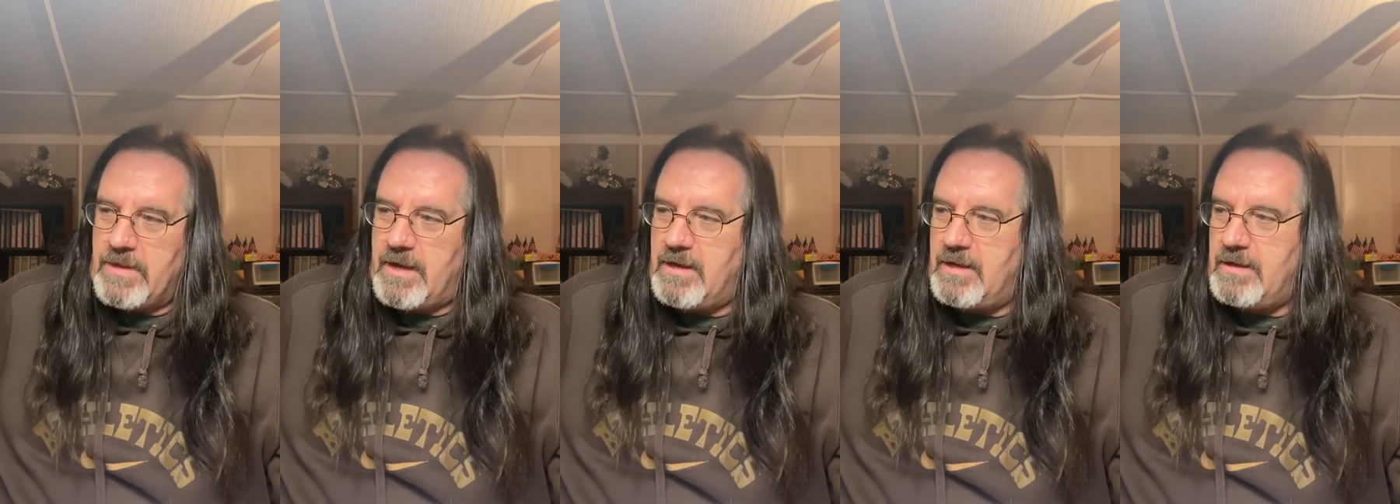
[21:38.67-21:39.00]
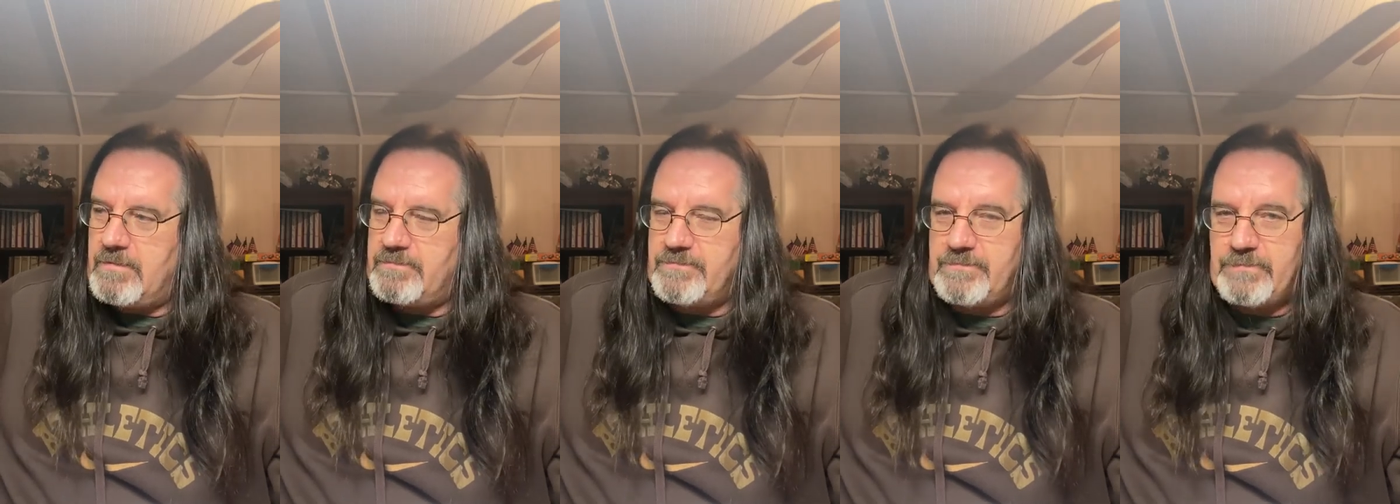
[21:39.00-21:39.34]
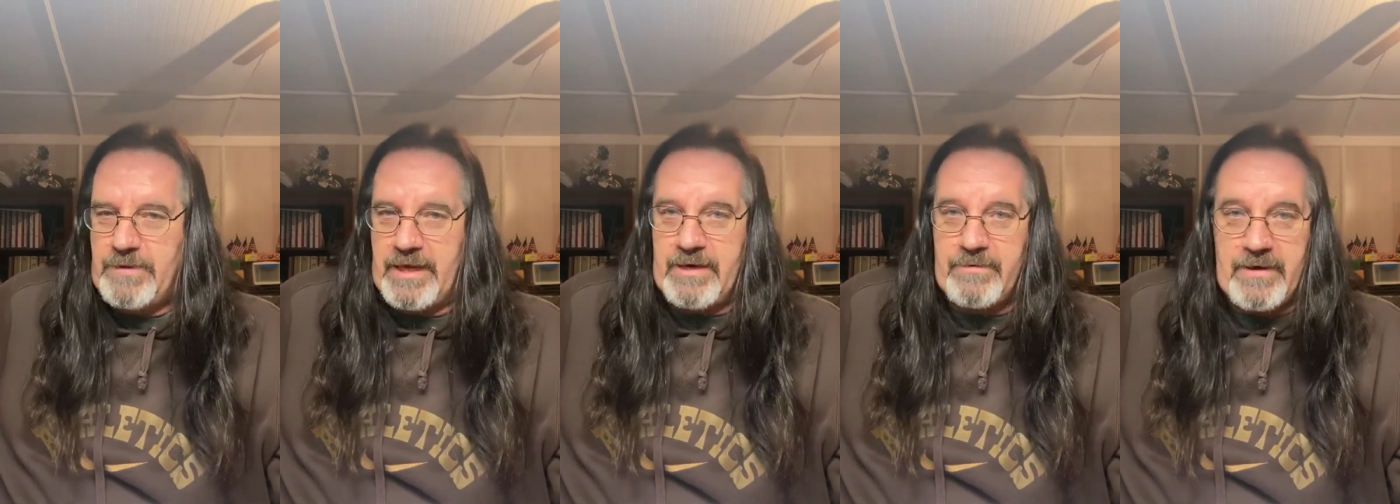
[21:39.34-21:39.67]

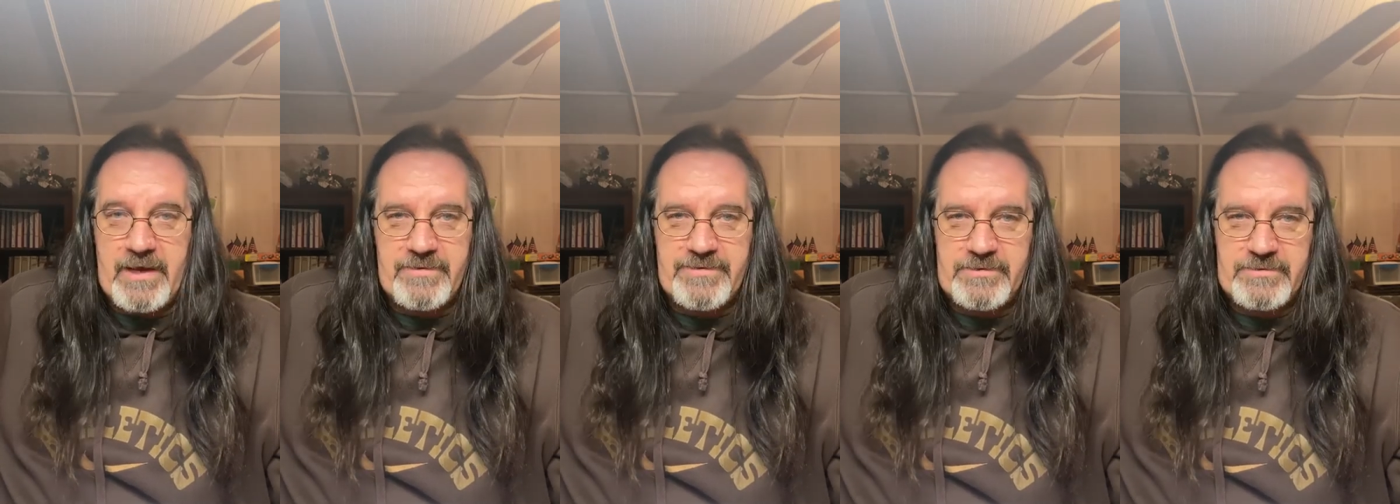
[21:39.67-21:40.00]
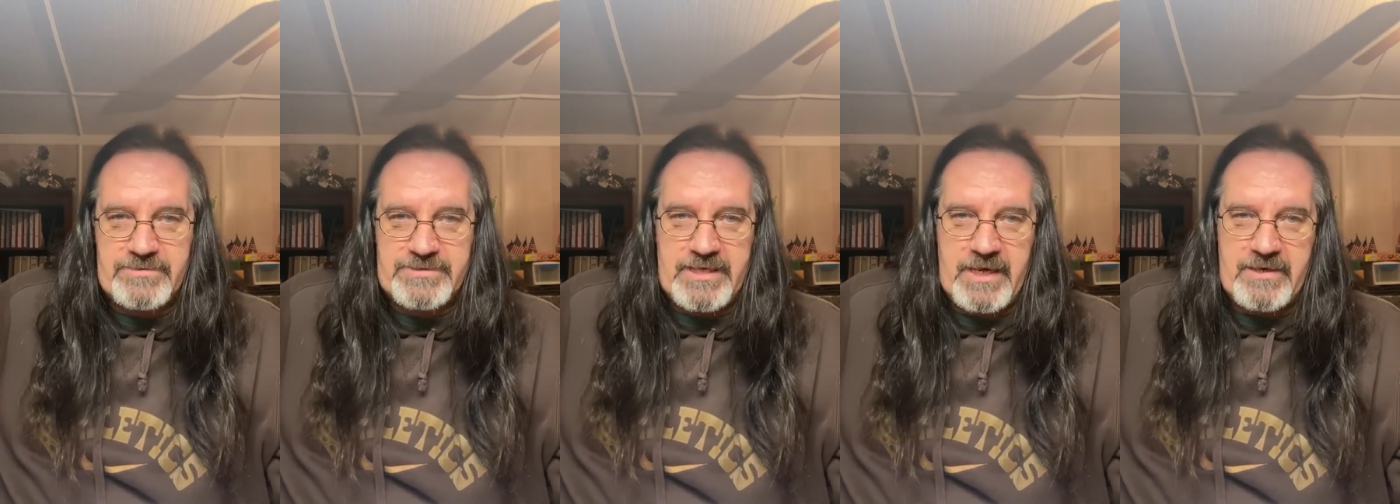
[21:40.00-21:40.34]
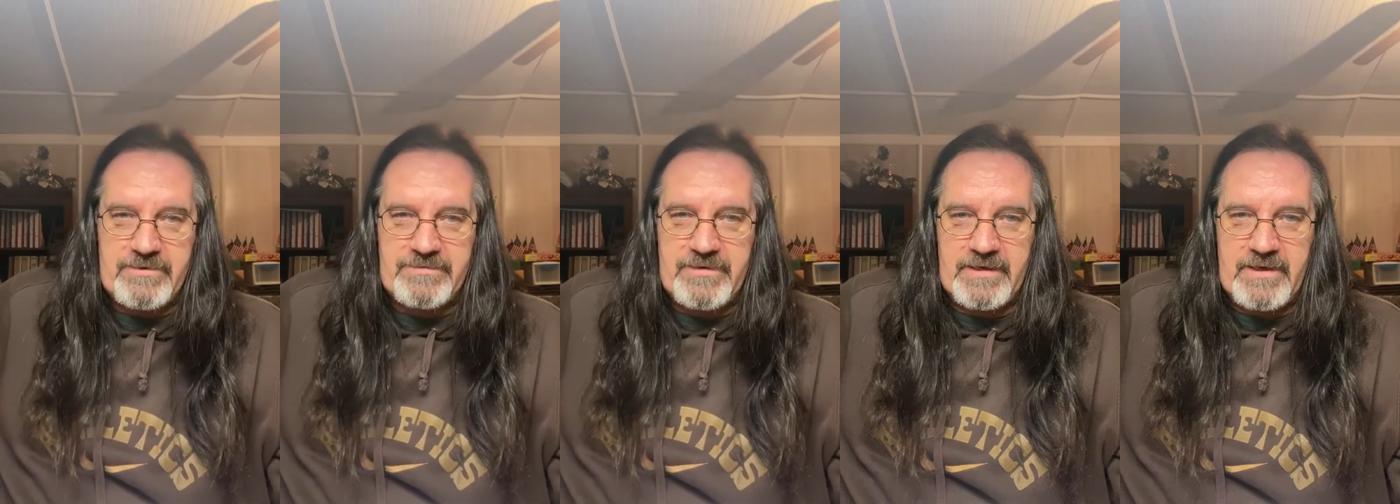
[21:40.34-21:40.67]
Playing around with the new
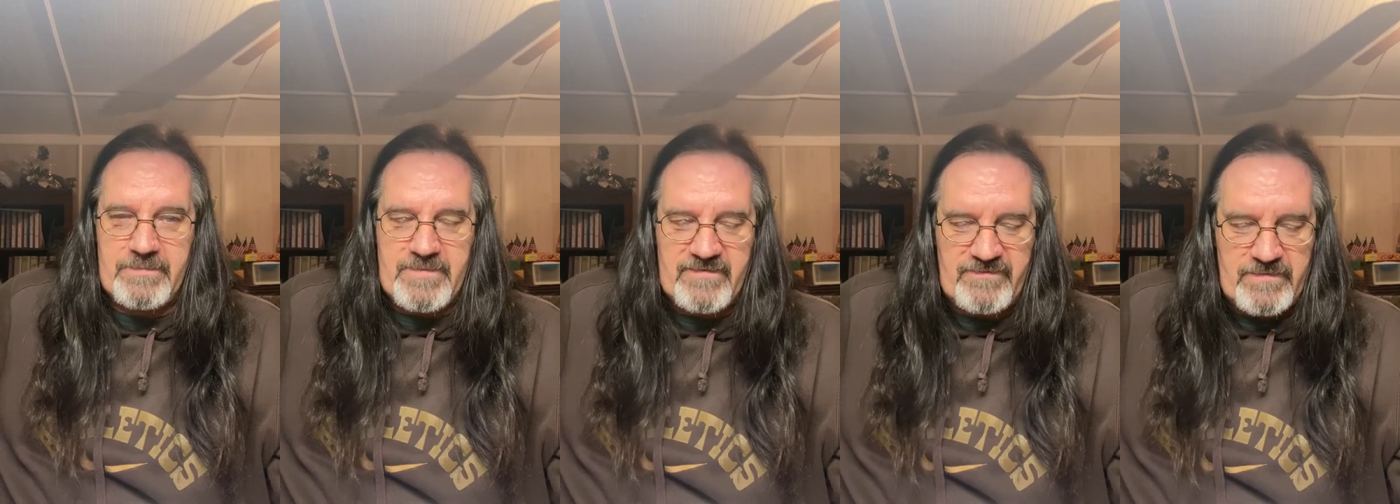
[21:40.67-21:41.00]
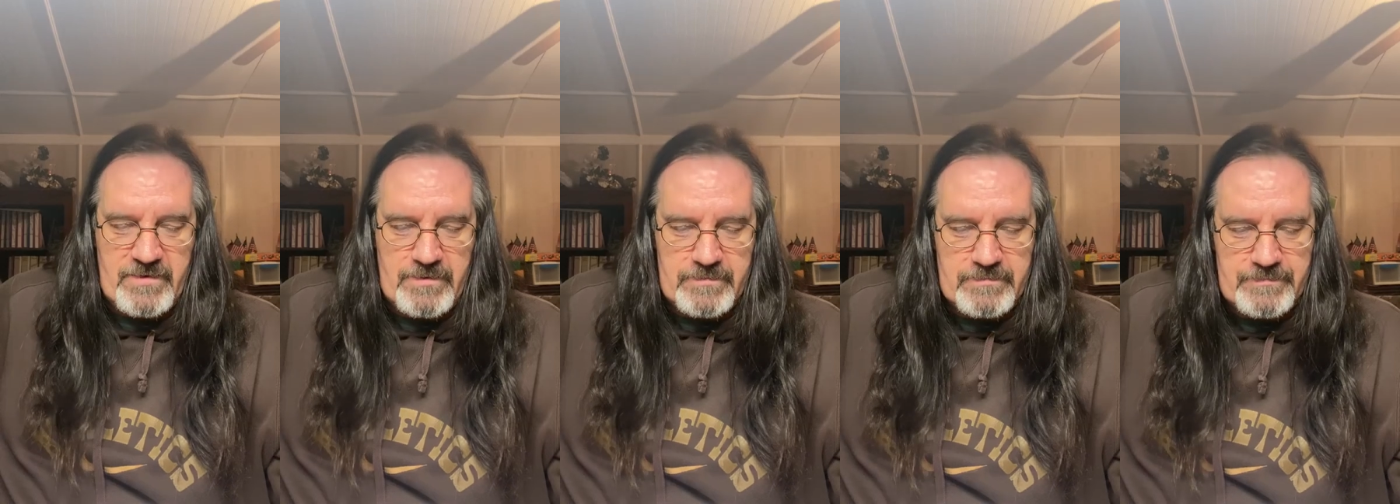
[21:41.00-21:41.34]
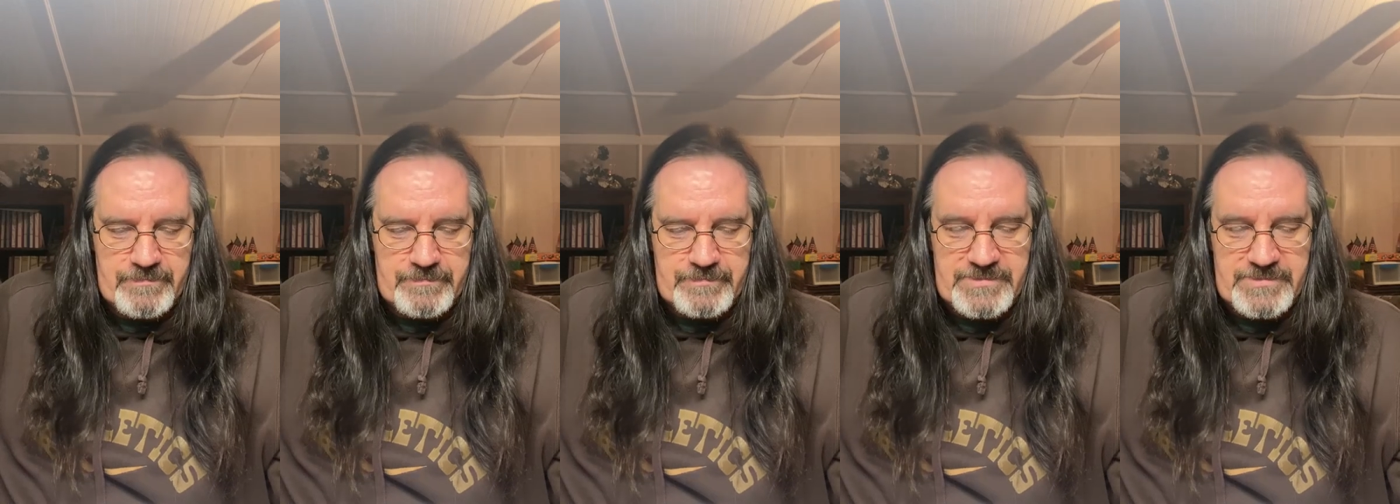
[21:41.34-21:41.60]
scanner thing on my phone.